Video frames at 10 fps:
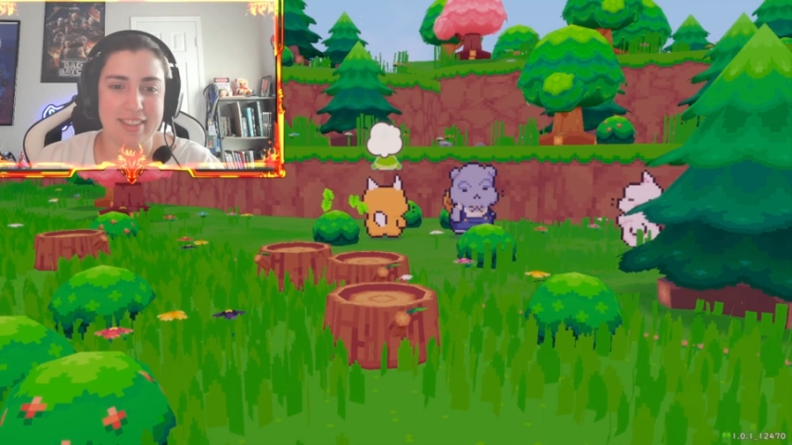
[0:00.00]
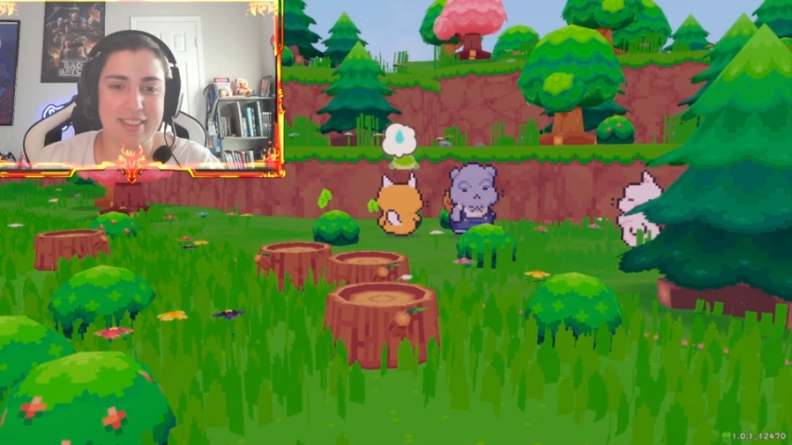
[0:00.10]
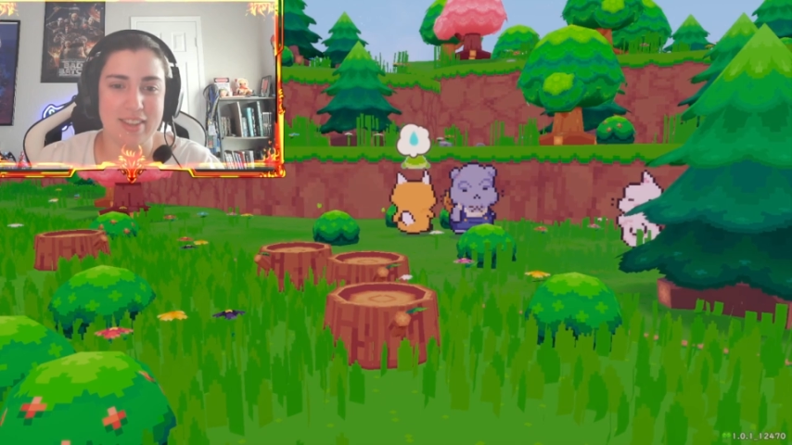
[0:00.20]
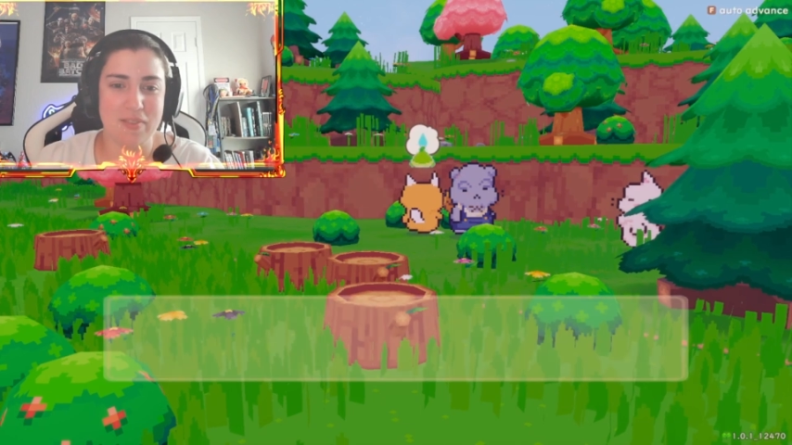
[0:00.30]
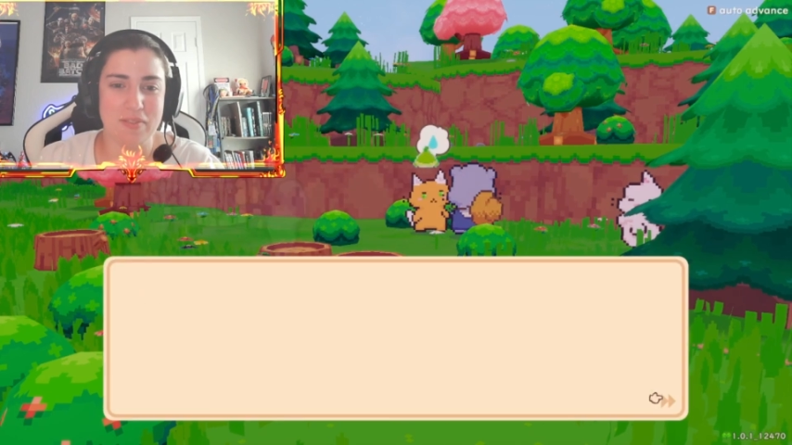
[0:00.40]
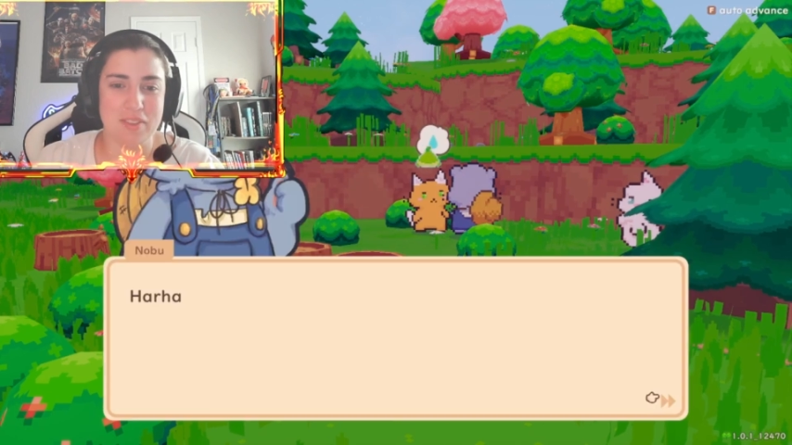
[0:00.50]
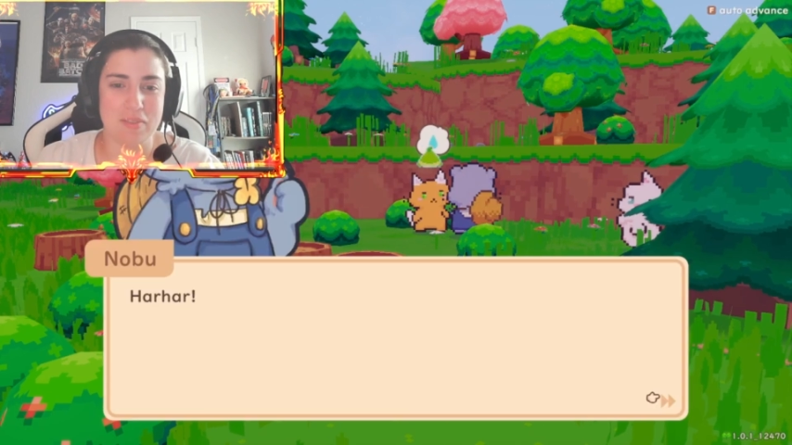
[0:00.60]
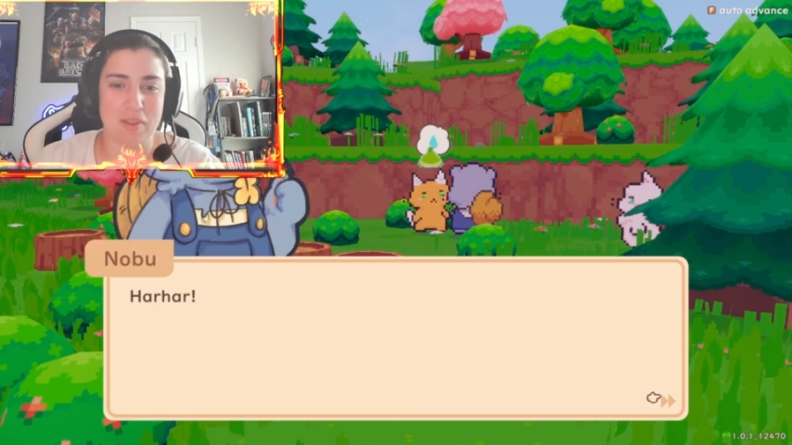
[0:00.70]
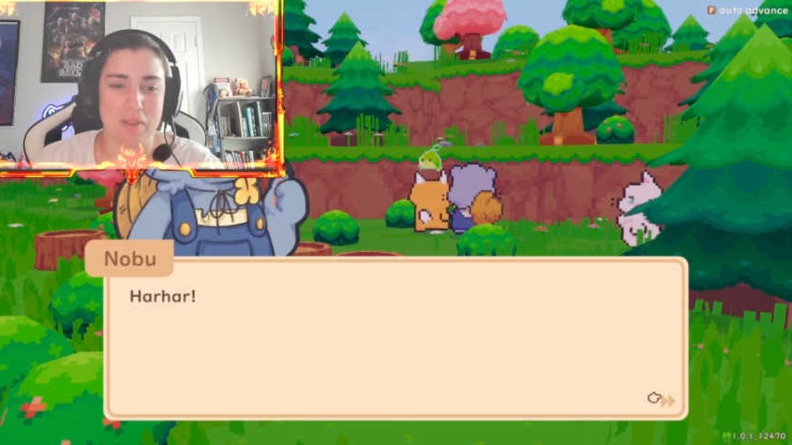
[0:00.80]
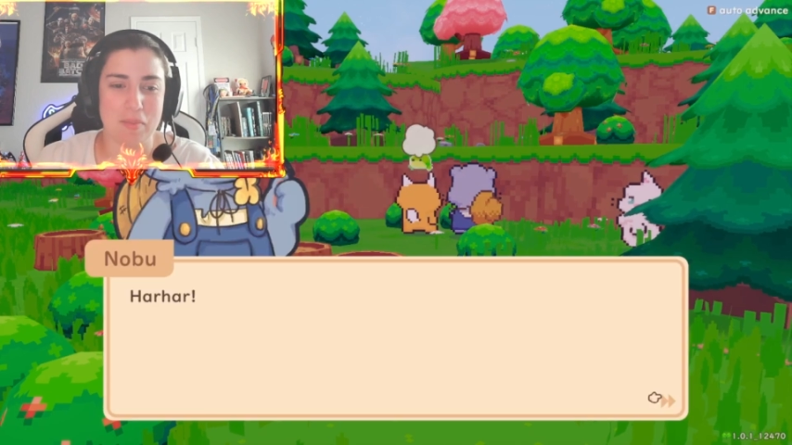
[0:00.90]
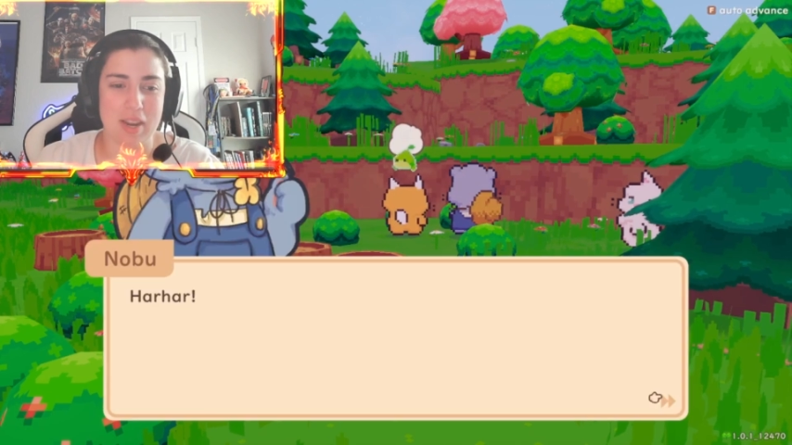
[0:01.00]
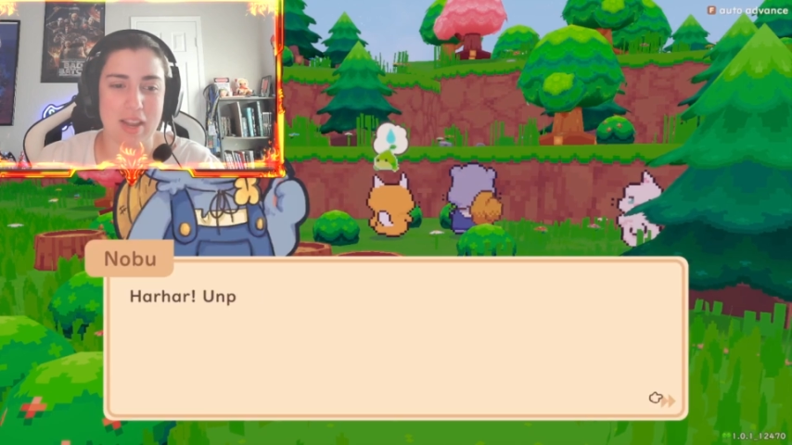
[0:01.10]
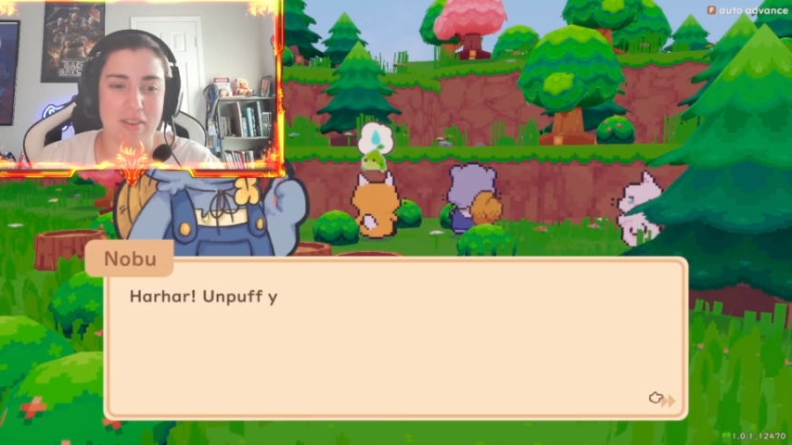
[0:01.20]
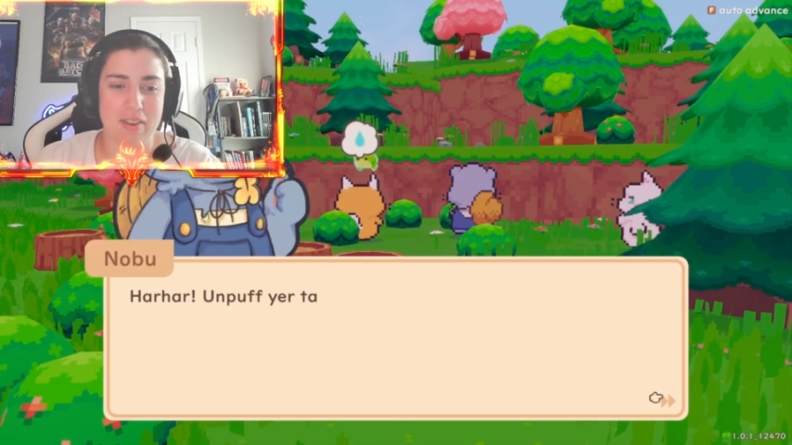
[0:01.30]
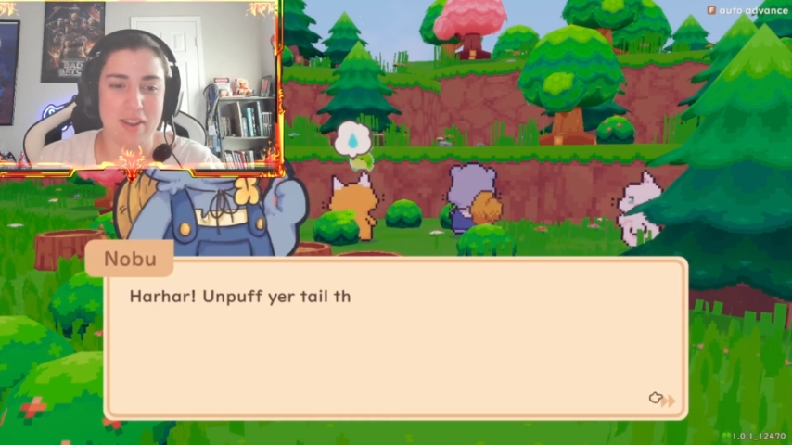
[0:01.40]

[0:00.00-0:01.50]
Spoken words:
Oh, it's following me now.